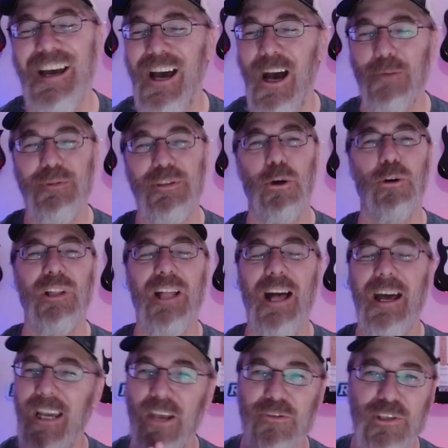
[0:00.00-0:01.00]
I'm so glad I
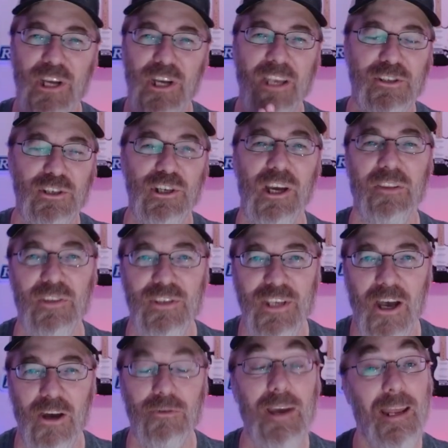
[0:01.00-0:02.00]
got the chance to check this
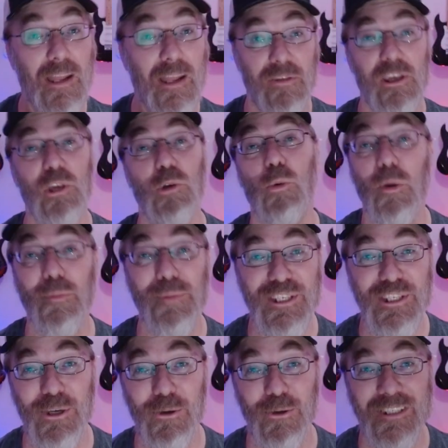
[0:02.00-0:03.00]
out, and I think you will be
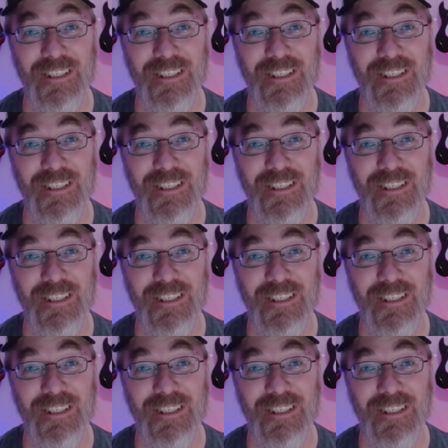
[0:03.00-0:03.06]
too.